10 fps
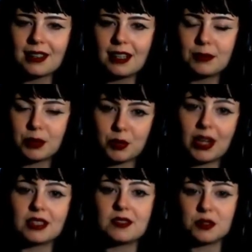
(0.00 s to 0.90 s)

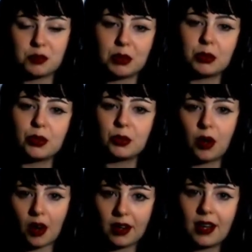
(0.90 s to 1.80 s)
perspectives of people who
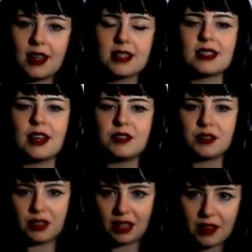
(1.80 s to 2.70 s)
aren't us and have
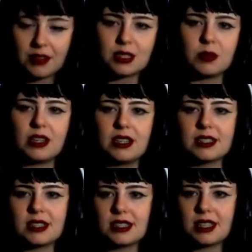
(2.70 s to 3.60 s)
different life
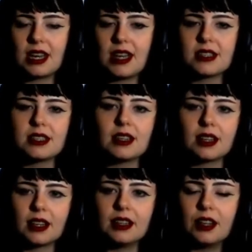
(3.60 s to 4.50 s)
experiences than us and,
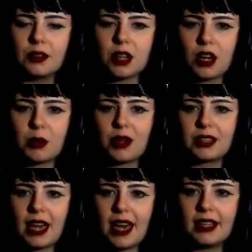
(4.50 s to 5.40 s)
talk about that.